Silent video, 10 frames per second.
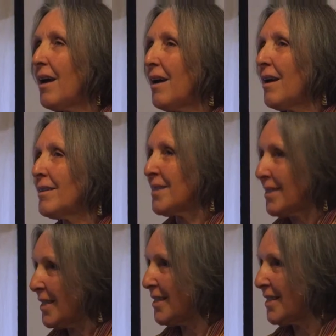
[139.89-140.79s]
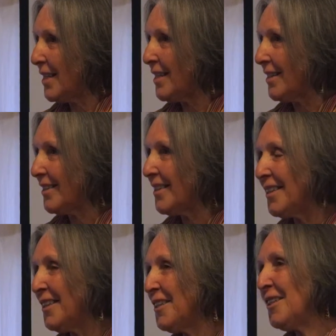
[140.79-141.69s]
And since
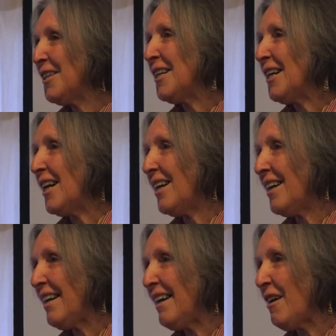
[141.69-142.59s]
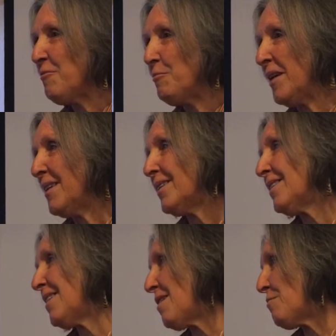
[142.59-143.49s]
then, I have
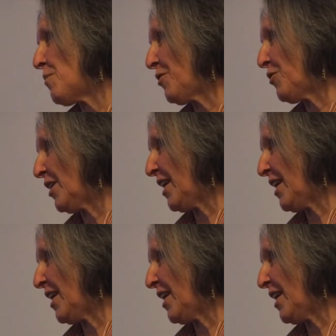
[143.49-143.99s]
been both an